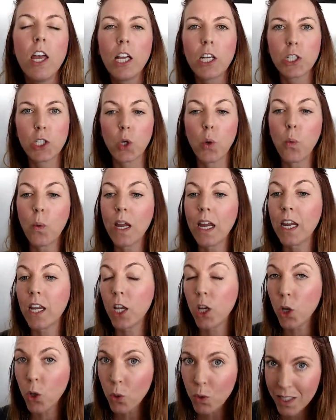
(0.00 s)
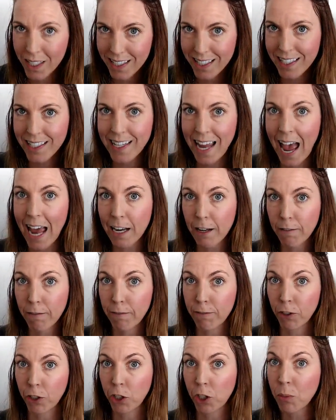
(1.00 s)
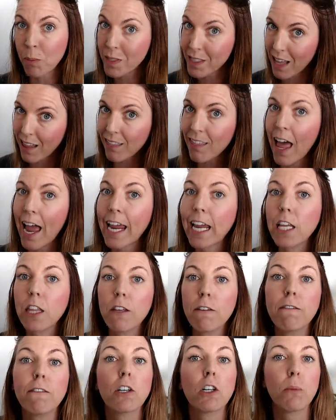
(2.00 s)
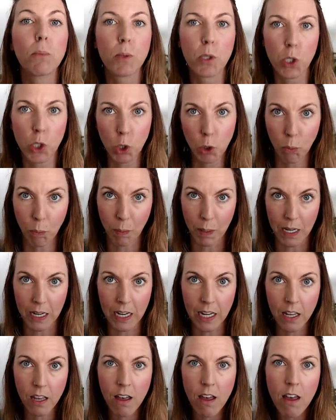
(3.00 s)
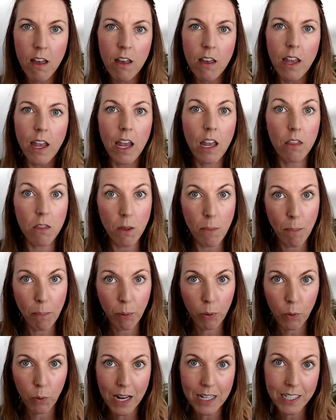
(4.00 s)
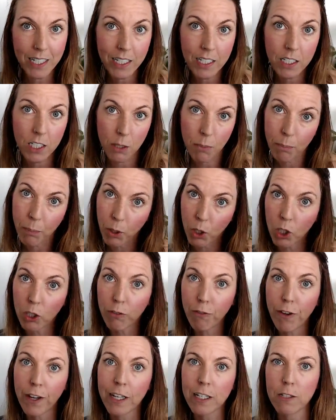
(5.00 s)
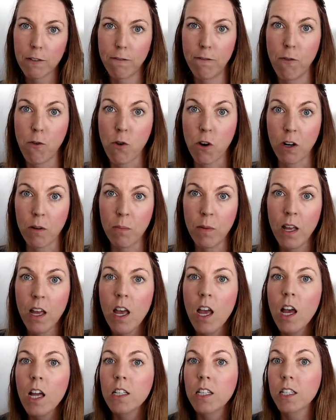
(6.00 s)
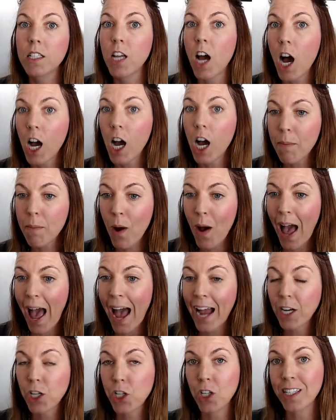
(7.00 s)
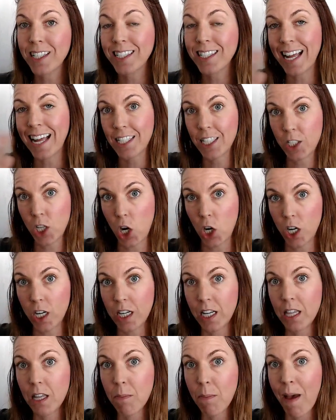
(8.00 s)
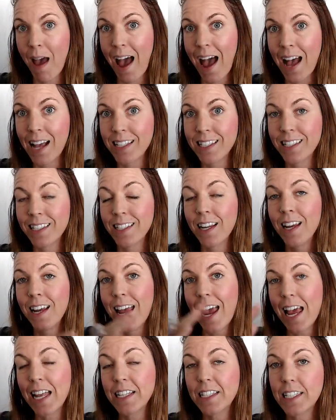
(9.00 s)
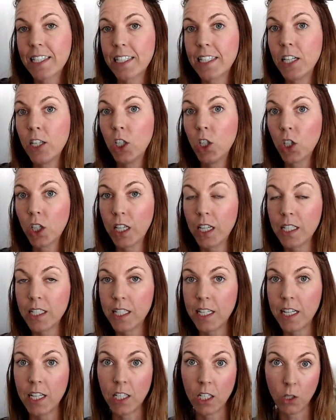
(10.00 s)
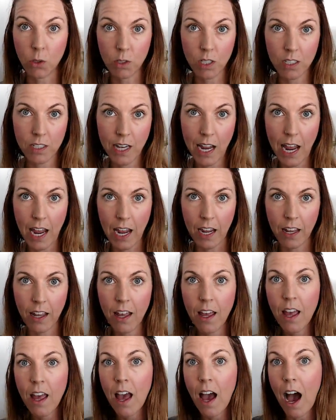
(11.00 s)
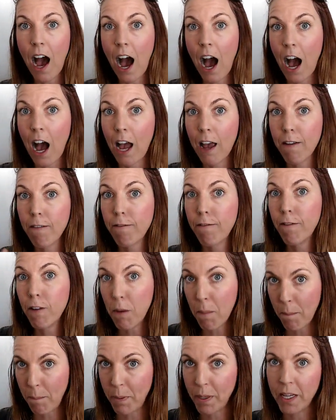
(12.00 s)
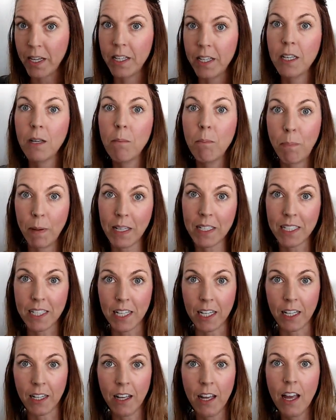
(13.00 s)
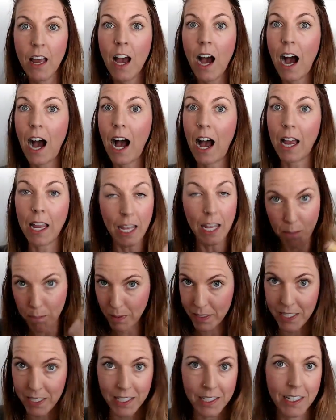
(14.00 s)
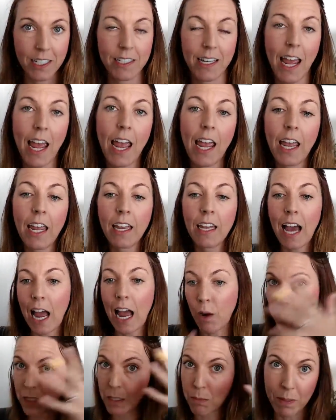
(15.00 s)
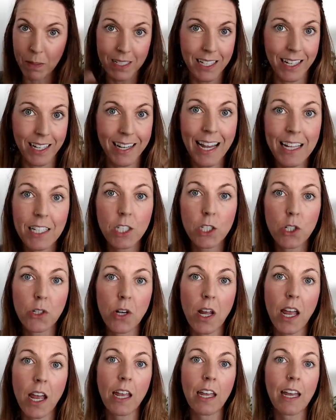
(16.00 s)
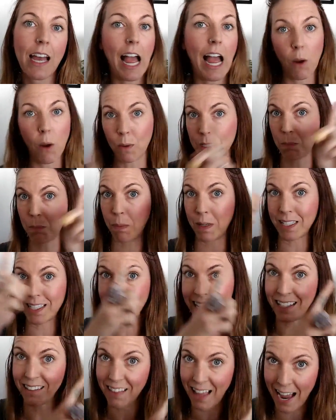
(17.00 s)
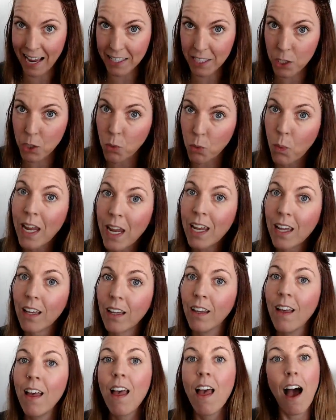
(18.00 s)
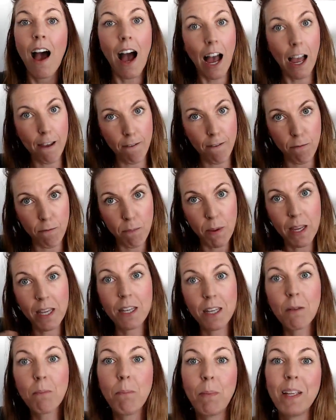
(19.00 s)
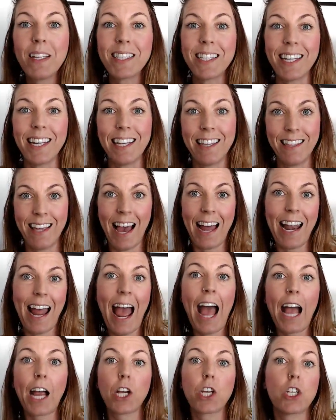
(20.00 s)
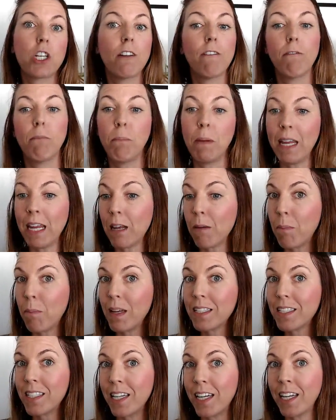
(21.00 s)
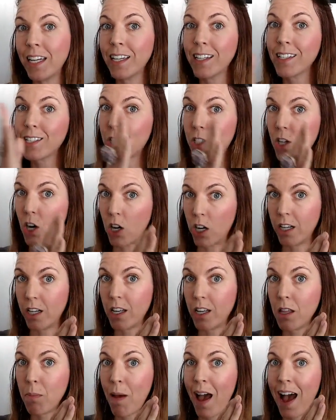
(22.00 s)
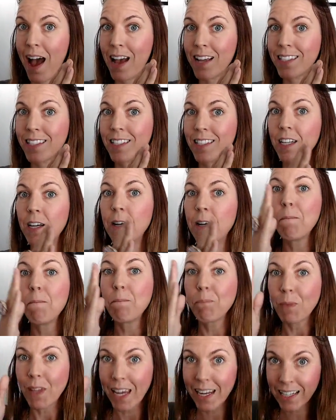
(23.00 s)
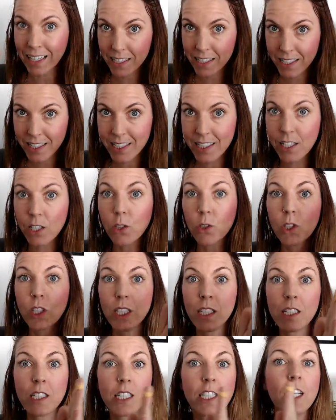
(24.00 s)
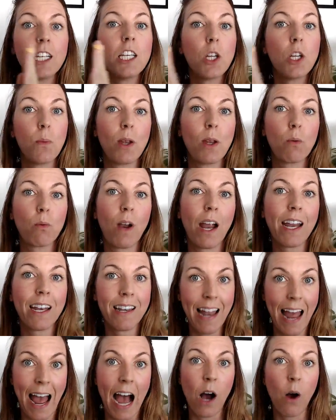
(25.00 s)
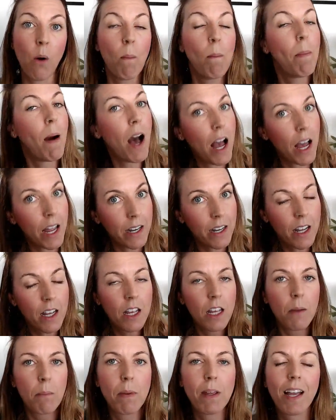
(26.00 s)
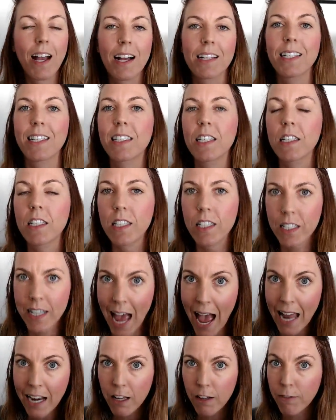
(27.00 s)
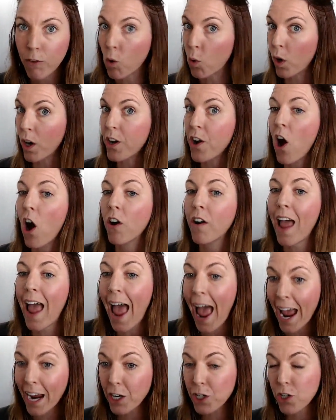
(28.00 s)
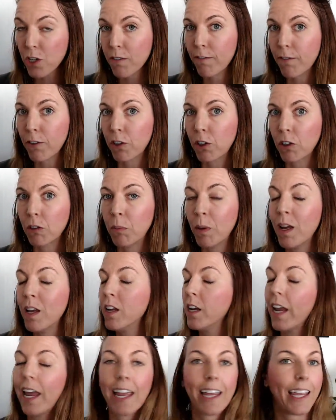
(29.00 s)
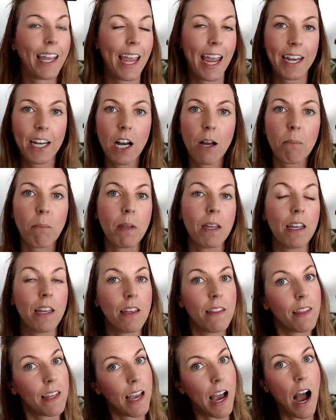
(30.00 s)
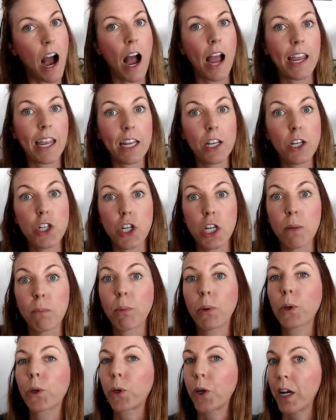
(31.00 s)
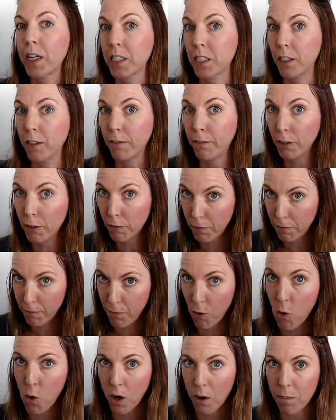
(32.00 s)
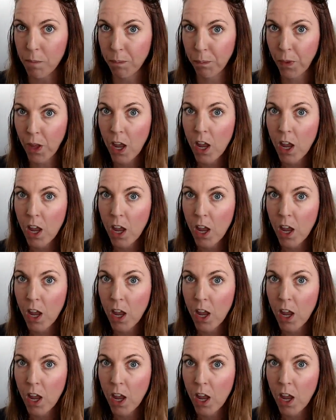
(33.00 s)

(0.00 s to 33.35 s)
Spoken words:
So we use stative verbs like the verb to be in the present perfect form to talk about actions that started in the past and still continue today. I've been busy. I am busy today. I was busy yesterday. I was busy last week. I've been busy. That action of being busy started in the past and it's still continuing right now. But because it's a stative or a non-action verb, it cannot be in the ing progressive form.